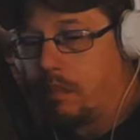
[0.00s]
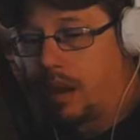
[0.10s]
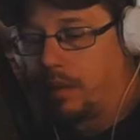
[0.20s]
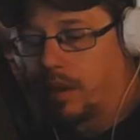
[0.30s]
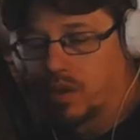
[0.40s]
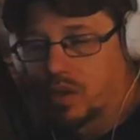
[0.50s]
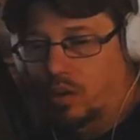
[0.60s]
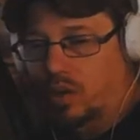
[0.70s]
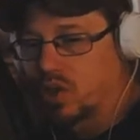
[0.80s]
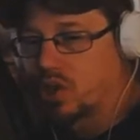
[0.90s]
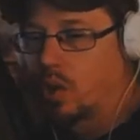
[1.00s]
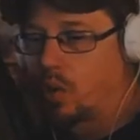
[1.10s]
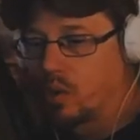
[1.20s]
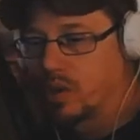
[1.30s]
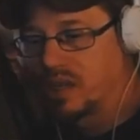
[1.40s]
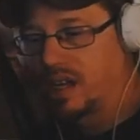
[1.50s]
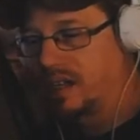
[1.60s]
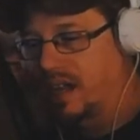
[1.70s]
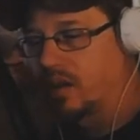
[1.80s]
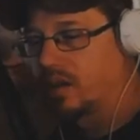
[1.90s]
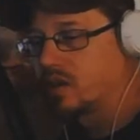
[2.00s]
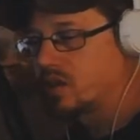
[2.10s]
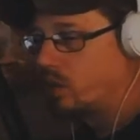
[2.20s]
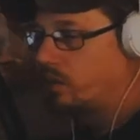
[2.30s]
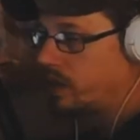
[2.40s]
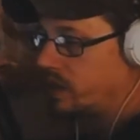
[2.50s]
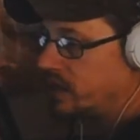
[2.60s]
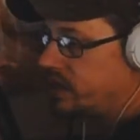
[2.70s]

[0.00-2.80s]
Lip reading: maybe I'll start the show sitting down on the sofa,